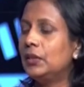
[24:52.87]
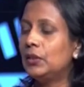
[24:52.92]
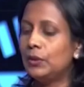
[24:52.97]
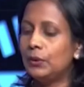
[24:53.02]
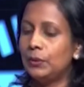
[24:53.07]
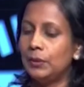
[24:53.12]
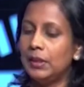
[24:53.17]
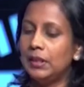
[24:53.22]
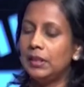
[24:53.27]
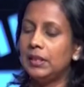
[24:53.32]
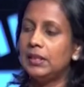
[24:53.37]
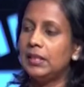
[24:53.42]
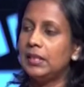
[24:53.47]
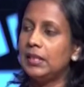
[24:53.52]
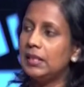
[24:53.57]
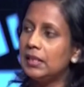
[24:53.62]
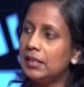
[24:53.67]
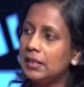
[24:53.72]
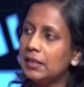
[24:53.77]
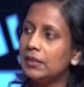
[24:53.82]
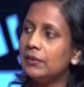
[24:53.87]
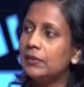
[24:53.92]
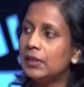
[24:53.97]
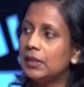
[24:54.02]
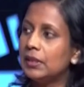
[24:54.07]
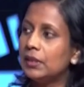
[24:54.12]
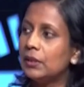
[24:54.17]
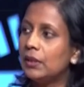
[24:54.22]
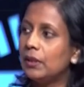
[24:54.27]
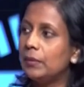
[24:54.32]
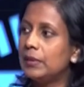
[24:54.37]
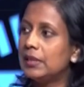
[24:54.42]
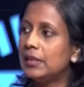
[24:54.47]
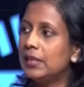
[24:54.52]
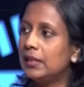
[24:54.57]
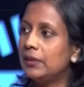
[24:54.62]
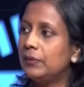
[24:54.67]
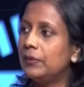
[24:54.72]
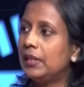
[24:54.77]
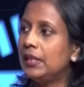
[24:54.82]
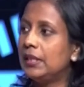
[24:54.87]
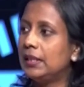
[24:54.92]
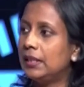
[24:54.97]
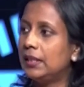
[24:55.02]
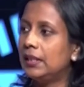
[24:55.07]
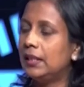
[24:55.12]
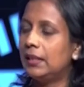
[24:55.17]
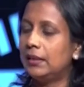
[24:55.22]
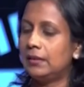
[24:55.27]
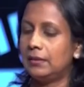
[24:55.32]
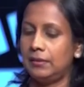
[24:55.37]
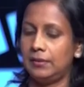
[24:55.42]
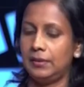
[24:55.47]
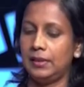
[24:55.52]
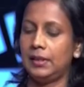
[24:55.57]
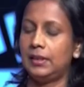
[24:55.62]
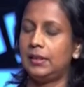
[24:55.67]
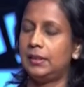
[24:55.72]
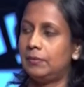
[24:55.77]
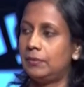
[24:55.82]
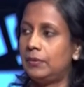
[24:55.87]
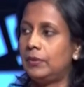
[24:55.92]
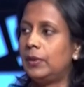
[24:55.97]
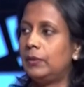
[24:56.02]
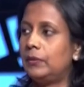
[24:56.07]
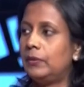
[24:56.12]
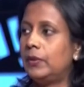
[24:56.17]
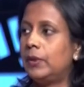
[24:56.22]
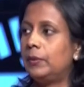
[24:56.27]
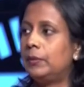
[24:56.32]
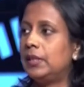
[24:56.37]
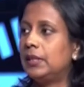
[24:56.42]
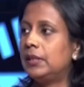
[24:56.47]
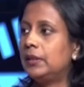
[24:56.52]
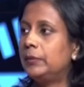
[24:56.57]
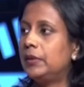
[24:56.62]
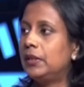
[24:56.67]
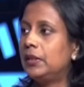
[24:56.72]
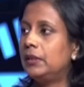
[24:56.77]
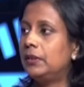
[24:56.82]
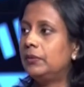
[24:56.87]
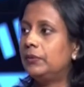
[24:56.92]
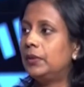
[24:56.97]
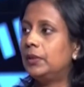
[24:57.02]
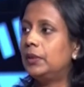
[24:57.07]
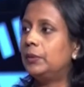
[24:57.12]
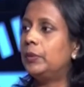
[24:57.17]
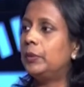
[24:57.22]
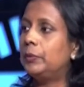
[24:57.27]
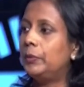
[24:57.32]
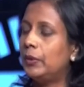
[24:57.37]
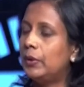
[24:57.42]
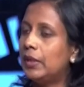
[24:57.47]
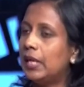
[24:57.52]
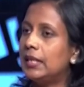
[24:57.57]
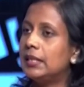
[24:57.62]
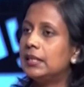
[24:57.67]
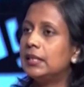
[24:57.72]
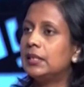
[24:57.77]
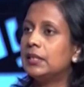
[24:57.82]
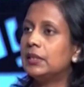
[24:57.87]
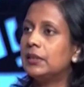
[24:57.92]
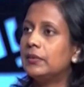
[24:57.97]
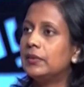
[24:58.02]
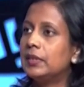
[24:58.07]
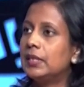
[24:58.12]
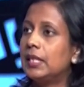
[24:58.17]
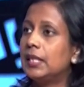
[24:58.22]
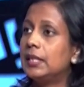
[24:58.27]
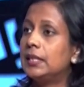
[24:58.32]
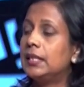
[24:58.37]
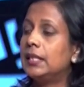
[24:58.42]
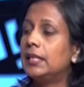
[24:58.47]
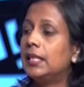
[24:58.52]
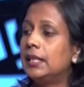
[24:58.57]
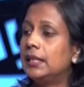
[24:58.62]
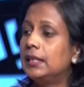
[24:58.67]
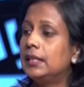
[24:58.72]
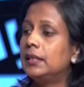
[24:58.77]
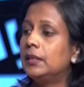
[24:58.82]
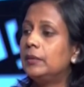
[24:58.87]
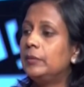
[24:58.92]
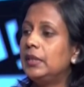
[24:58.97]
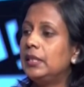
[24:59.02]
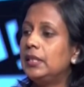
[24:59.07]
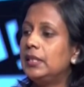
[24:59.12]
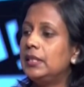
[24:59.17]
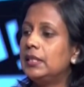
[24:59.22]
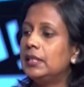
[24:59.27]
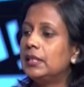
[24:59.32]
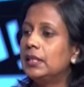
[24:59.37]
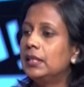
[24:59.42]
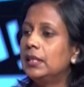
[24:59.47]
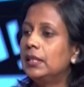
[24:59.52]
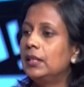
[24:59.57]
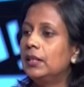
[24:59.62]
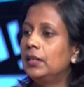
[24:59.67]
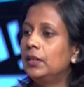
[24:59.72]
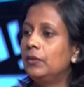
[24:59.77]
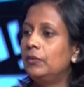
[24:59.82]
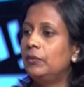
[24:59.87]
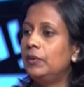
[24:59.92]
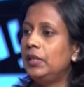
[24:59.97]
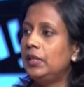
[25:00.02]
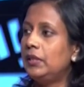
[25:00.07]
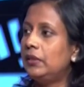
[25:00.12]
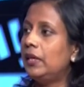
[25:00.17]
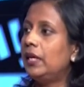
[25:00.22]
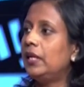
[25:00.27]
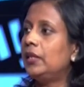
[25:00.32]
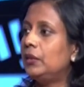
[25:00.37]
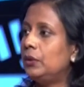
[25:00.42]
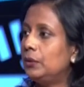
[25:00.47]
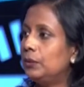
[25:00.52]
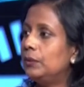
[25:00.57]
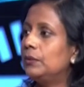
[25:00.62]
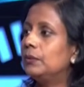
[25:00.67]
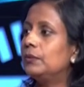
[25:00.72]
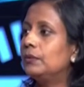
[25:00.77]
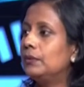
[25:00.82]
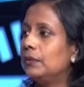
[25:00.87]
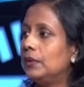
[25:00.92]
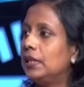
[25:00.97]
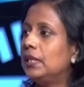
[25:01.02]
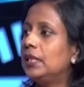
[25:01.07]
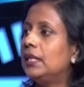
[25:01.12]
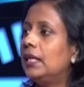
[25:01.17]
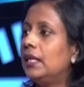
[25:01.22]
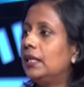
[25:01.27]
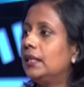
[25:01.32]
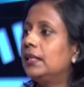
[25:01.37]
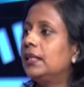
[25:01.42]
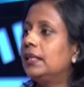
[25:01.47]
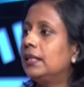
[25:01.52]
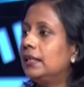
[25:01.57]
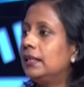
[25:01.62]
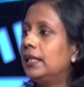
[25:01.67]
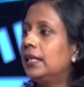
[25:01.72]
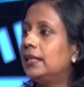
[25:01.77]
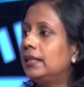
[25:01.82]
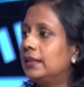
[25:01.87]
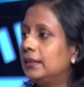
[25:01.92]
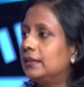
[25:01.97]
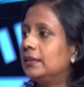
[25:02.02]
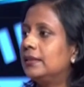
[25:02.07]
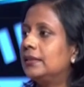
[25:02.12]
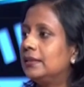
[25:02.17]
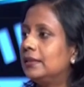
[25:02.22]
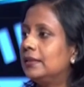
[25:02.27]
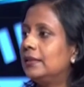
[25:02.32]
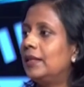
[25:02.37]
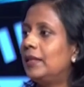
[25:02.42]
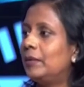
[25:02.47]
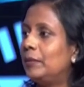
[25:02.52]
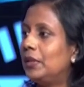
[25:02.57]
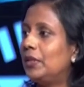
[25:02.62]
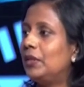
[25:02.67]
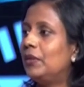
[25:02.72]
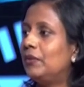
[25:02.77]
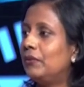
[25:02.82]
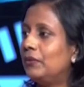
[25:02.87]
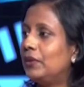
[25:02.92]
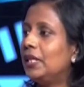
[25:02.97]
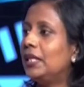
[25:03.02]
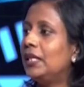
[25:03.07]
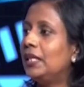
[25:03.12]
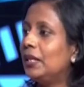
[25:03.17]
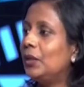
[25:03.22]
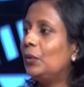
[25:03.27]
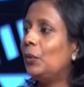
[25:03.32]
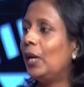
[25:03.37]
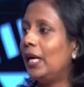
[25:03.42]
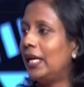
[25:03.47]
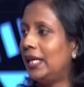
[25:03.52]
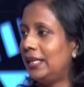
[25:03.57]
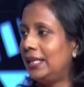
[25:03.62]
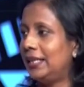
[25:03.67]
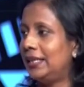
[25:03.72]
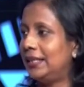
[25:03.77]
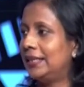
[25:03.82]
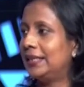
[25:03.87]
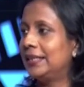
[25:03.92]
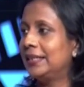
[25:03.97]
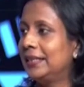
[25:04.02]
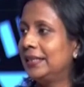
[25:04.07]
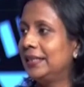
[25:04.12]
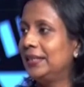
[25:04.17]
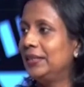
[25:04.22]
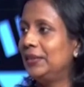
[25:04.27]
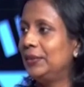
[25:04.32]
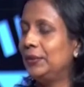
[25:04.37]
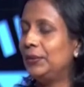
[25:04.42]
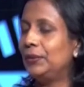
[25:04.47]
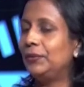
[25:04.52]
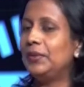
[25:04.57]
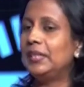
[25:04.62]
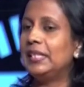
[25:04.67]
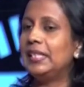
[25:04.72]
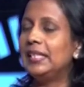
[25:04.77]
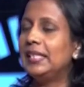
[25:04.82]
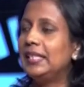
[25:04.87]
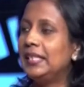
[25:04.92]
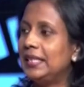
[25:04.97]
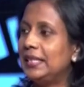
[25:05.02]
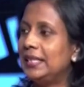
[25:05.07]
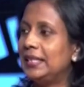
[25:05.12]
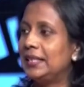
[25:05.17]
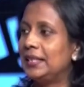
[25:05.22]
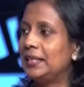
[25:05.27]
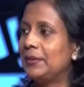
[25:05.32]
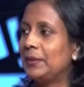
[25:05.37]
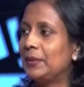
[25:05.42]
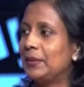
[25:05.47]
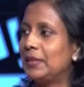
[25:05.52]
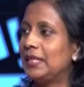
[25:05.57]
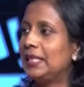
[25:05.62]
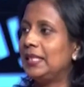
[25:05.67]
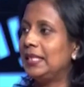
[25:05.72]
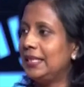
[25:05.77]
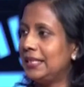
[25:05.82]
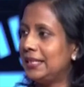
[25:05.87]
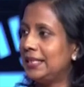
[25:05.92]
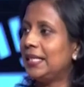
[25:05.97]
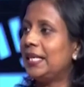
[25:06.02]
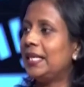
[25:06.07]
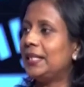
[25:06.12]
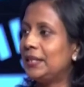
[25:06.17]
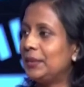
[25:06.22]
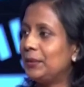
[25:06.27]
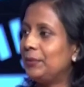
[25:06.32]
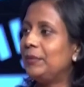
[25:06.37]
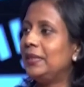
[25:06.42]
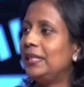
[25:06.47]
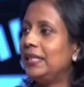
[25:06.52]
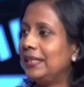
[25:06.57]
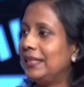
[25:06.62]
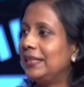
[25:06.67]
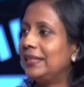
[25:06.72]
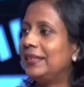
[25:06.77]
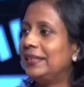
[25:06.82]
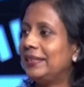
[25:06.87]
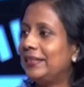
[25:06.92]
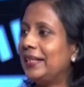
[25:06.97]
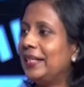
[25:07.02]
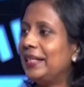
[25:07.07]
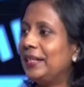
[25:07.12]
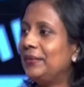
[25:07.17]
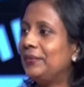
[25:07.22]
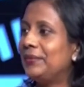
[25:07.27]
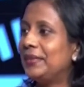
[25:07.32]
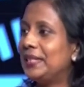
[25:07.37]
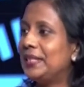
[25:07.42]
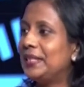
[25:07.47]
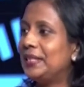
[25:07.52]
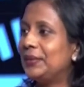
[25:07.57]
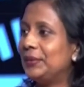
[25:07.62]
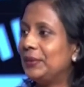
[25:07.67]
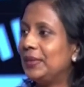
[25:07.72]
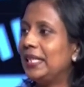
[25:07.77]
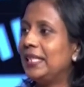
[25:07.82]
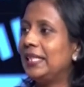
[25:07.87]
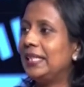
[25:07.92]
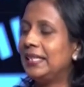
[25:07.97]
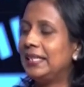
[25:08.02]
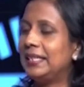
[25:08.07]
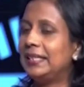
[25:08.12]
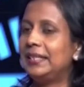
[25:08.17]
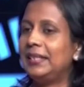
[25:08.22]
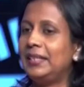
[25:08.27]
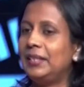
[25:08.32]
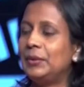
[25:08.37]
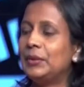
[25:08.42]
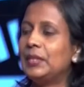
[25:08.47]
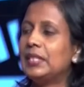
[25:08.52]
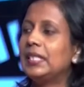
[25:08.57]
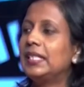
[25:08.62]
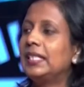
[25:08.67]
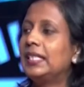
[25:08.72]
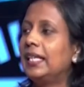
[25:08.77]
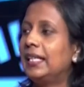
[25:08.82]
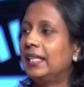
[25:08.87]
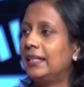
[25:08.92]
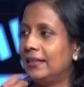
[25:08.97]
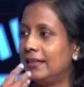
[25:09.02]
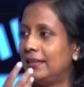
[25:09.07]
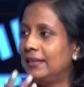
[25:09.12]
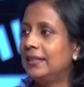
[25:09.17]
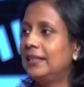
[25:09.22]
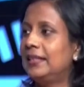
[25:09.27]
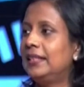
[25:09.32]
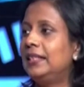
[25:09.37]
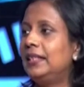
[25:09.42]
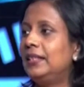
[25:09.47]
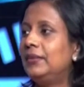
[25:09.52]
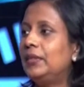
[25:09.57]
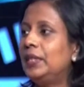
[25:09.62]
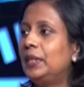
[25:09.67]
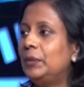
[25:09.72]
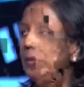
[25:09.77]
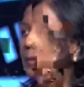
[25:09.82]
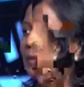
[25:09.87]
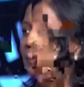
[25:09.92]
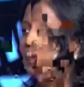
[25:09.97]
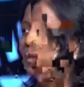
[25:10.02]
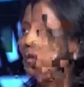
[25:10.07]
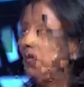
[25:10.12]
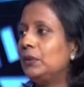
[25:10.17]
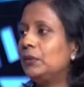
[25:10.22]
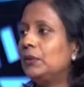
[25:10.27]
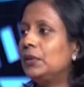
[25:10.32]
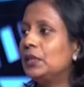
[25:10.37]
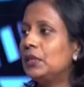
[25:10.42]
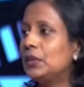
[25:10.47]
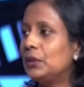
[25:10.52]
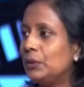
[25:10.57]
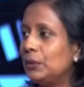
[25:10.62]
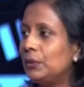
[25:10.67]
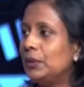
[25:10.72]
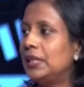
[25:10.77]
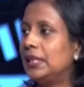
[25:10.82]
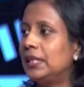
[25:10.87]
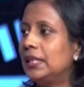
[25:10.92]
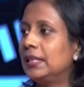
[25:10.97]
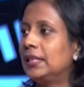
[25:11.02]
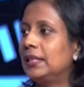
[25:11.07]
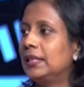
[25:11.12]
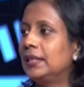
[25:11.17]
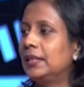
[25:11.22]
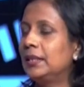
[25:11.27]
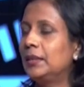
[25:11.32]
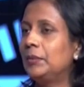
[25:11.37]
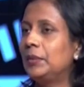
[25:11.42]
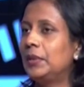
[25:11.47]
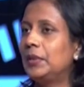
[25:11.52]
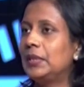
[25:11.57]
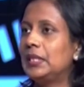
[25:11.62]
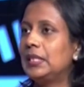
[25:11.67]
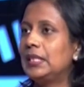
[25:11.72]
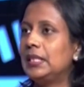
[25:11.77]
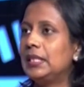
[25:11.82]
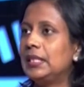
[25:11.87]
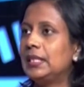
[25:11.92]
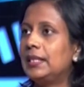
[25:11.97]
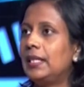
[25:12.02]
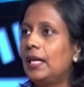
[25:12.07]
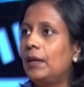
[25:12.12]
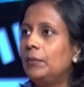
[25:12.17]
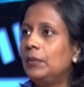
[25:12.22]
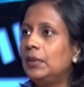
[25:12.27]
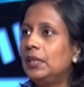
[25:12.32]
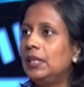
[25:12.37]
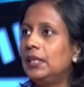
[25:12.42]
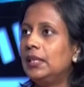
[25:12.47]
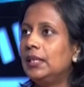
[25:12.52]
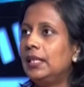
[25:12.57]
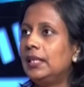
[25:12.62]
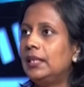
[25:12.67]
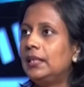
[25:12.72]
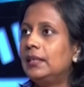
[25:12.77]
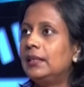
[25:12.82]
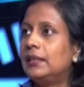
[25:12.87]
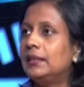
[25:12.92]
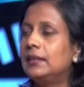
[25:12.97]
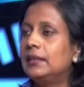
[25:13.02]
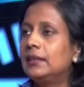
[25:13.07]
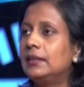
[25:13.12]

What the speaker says: So in the teacher workshops that we conduct in the, from the Committee for the Popularization of Science and other committees, we try to inculcate that habit of inquiring, you know, within the teachers, because teacher has to be trained first so that he or she can deliver it properly to the student. Because it's something that